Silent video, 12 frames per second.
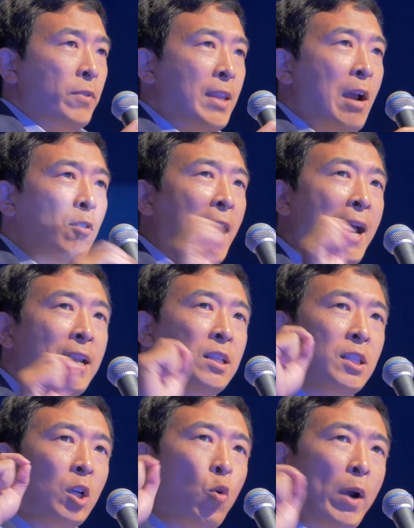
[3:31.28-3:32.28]
Now that
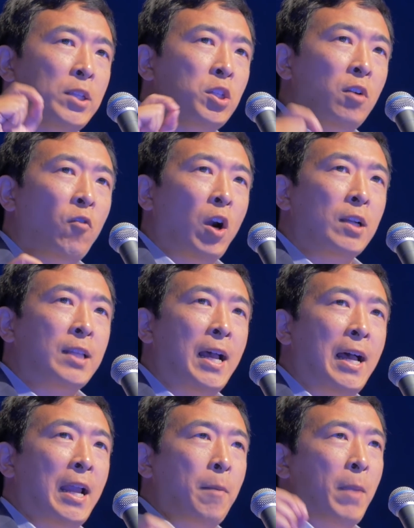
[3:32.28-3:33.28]
is the question of our
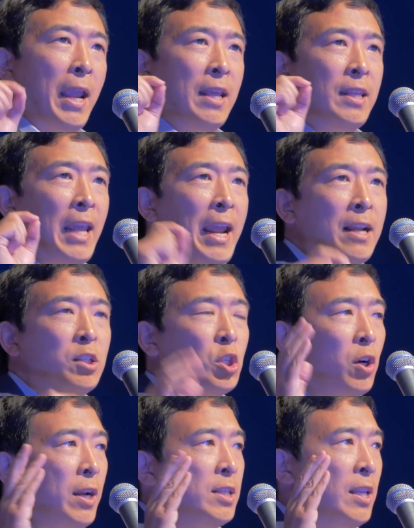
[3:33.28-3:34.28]
time, and the
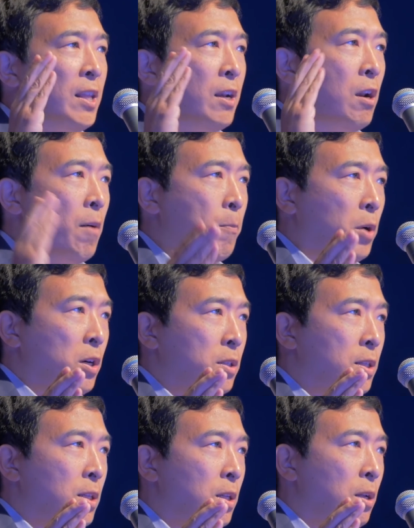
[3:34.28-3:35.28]
answer is in the
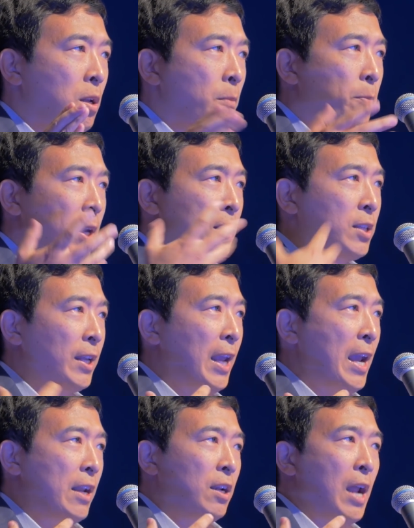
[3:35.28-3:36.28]
numbers. Because
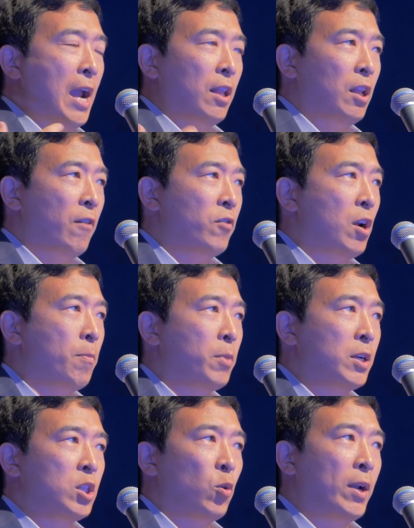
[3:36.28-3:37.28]
again, I love
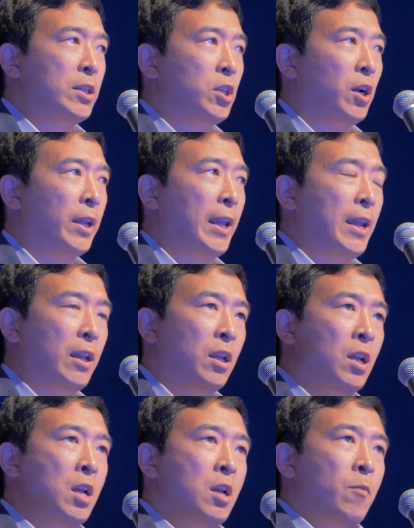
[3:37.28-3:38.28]
numbers, so I dug
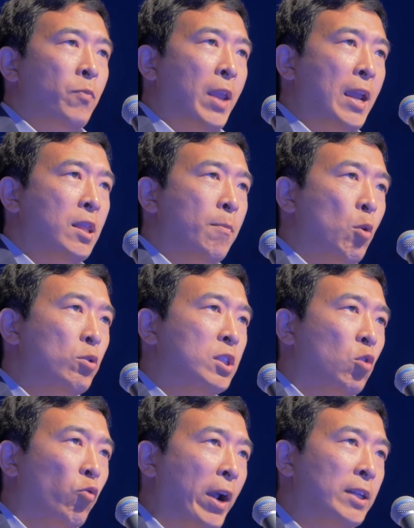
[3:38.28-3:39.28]
in. And the most
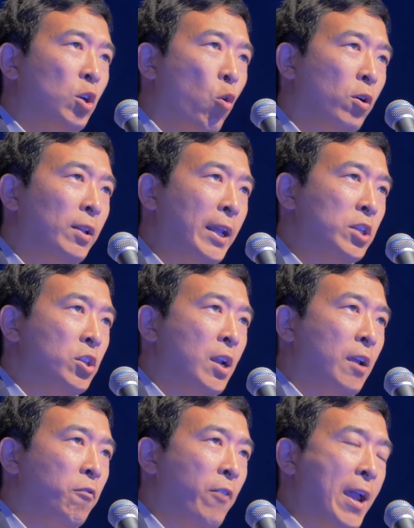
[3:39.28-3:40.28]
direct correlation
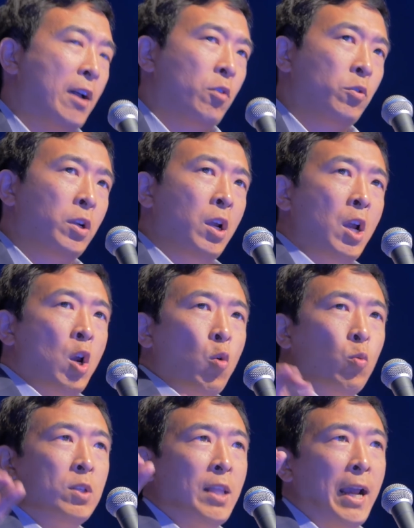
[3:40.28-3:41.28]
I found
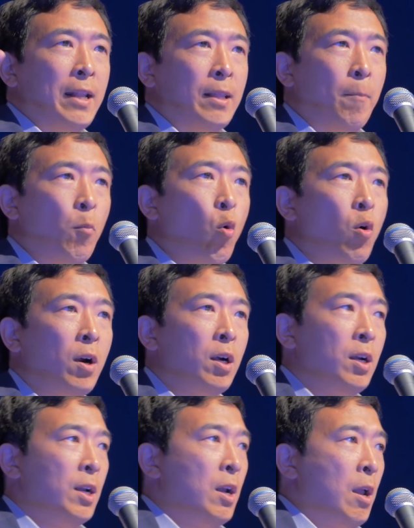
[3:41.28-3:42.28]
was that the
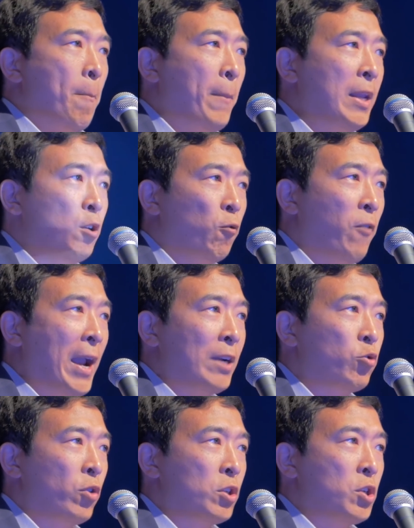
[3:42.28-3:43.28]
more
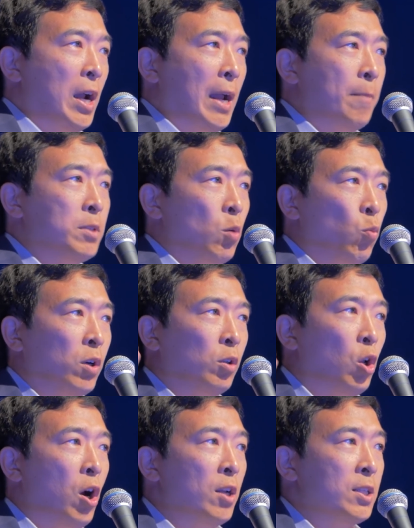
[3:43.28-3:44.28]
manufacturing jobs were
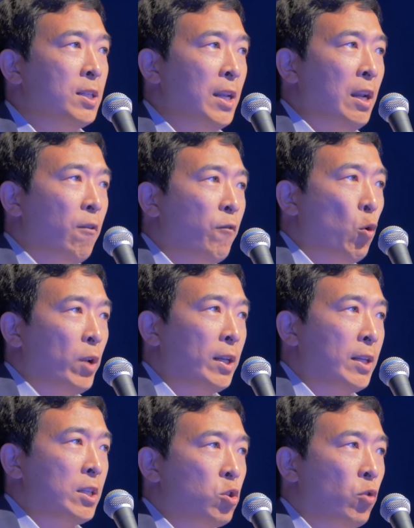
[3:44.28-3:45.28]
lost in a
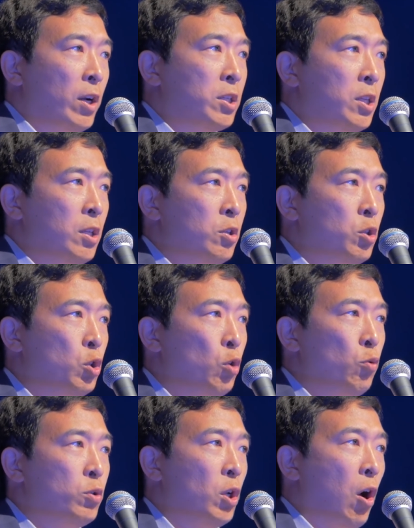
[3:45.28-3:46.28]
voting district
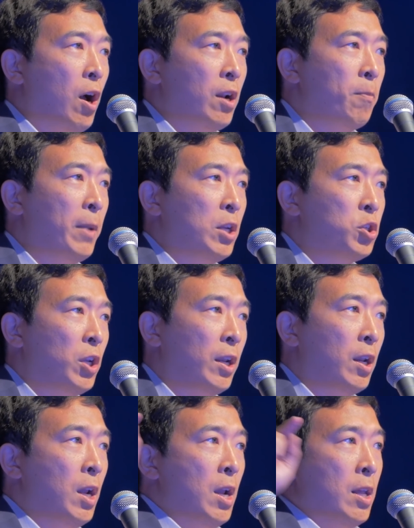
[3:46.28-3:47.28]
due to
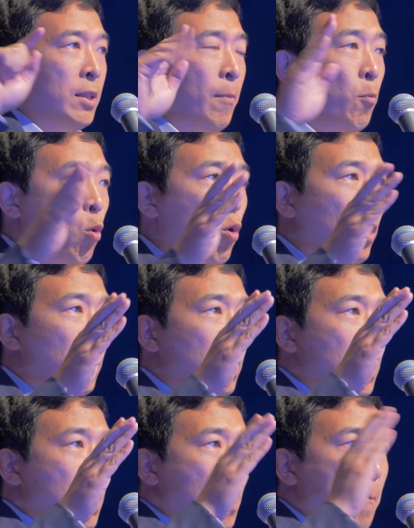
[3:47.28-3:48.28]
automation, the
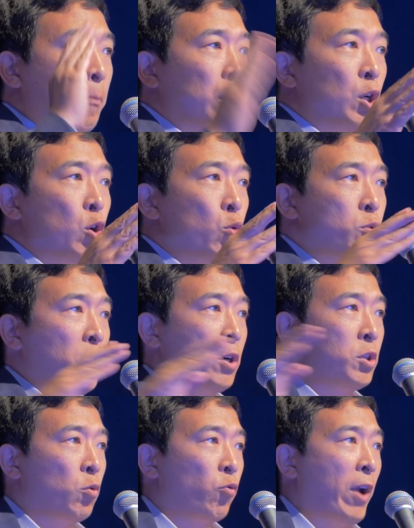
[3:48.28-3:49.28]
more blue
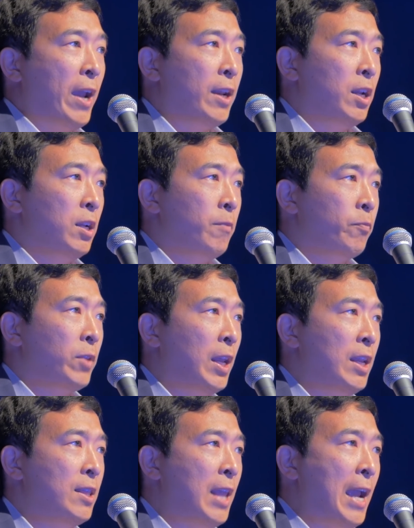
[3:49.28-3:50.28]
turned to red
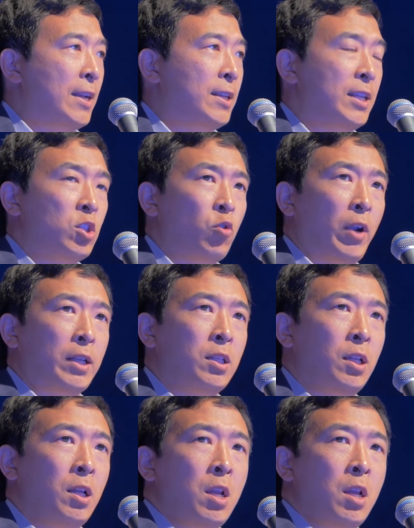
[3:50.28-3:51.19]
in that district.